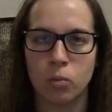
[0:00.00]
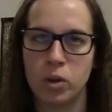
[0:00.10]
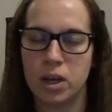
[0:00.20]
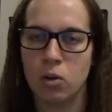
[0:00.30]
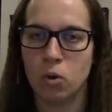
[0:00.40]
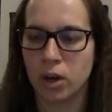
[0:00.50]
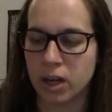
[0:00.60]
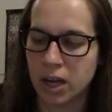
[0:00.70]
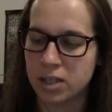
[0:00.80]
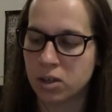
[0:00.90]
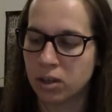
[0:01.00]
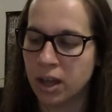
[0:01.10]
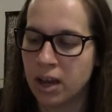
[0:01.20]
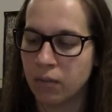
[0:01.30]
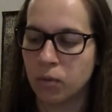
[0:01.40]
We can organize our
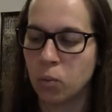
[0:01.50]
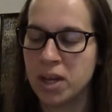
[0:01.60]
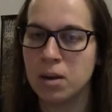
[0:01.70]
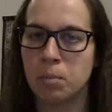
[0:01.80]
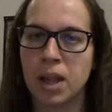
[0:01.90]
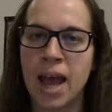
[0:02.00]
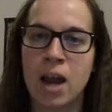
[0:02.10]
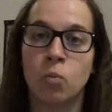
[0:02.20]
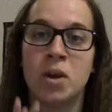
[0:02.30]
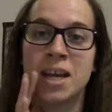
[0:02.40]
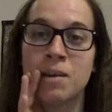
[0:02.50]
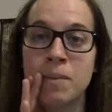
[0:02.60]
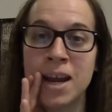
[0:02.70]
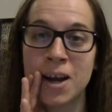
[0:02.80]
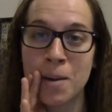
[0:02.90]
life. We can plan. We can
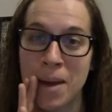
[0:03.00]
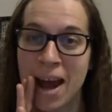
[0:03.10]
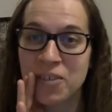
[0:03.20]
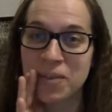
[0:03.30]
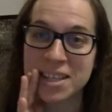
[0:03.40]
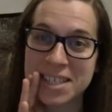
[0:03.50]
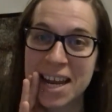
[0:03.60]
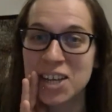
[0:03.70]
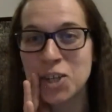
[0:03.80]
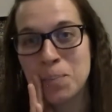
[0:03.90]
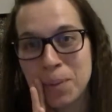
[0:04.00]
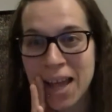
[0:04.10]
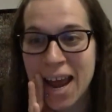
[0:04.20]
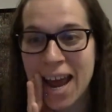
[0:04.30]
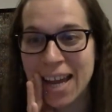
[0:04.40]
make our manifestation
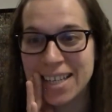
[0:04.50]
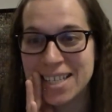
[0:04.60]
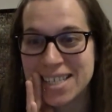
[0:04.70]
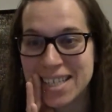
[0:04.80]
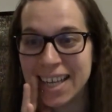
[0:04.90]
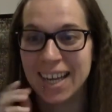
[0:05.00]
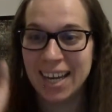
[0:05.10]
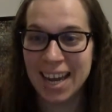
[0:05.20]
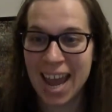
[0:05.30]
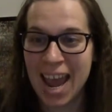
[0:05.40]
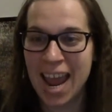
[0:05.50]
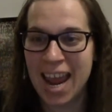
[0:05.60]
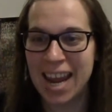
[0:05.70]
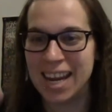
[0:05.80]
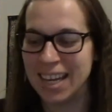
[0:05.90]
plans.
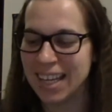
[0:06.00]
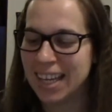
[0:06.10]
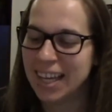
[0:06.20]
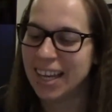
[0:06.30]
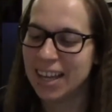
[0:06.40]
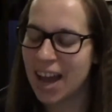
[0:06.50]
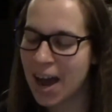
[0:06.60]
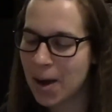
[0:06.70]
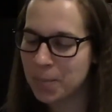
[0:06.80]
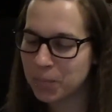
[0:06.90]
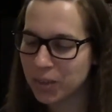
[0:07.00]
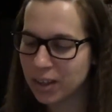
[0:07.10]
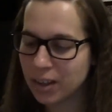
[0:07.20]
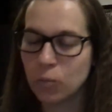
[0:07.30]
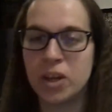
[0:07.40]
Yay!
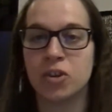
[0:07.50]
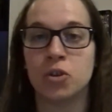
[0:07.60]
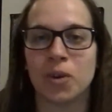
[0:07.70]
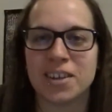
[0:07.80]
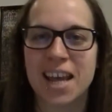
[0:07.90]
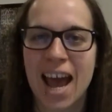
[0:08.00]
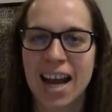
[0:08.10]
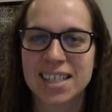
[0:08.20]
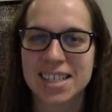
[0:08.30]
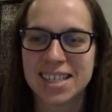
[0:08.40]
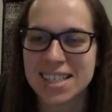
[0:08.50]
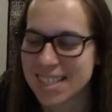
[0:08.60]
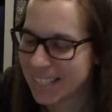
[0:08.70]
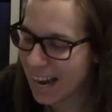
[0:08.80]
We could do our taxes.